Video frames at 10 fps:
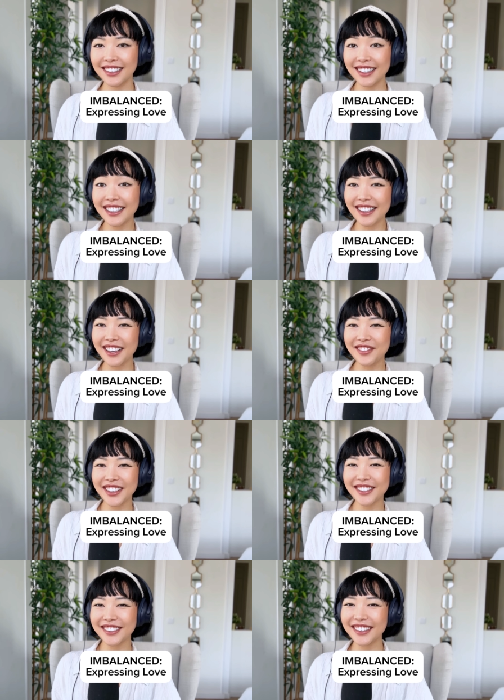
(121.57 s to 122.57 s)
Yeah, love
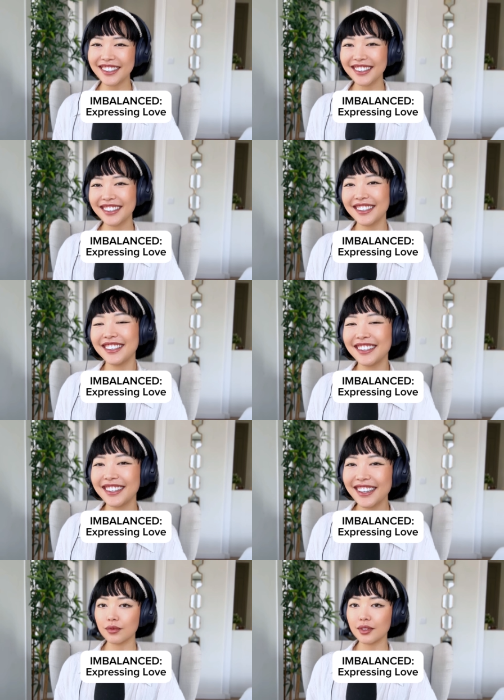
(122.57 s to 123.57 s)
you.
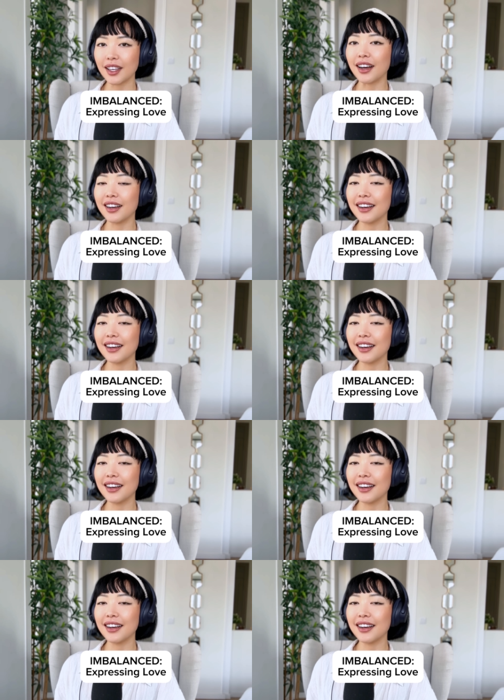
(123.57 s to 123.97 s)
Yeah,